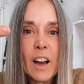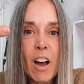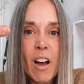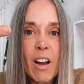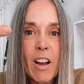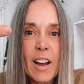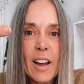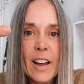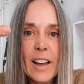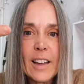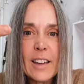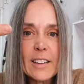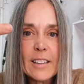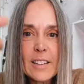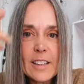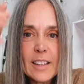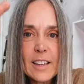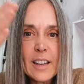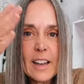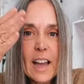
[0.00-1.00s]
in the eye,
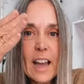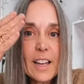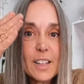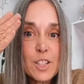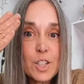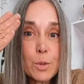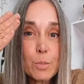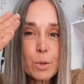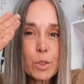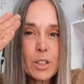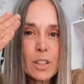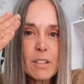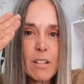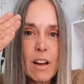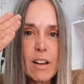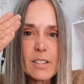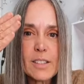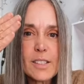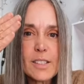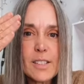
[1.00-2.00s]
had to put
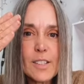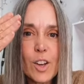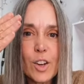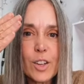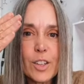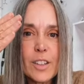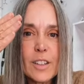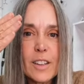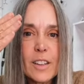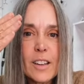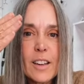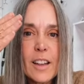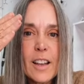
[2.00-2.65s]
glasses on.